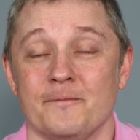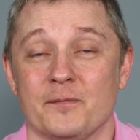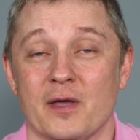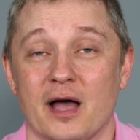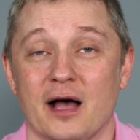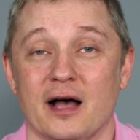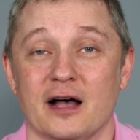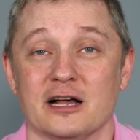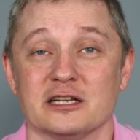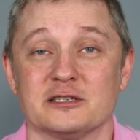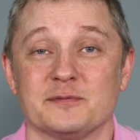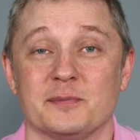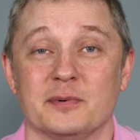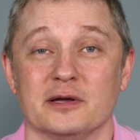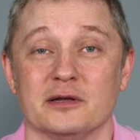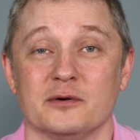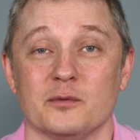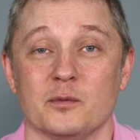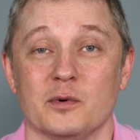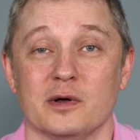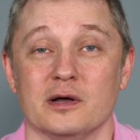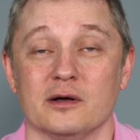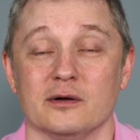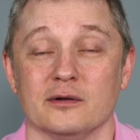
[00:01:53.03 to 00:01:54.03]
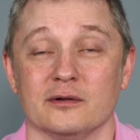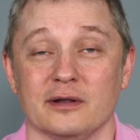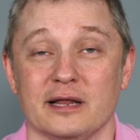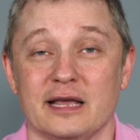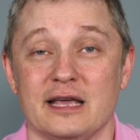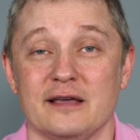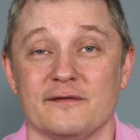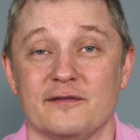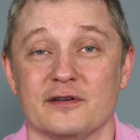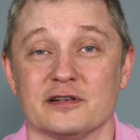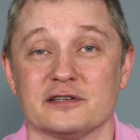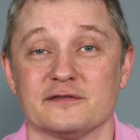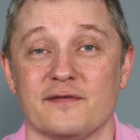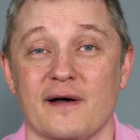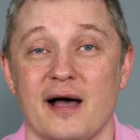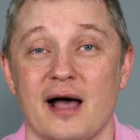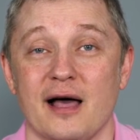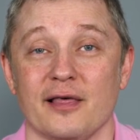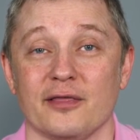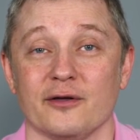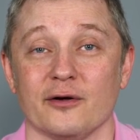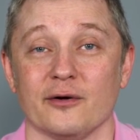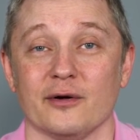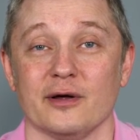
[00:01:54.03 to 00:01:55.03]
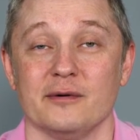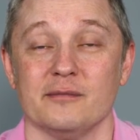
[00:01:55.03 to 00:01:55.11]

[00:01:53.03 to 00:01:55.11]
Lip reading: a husband will leave his father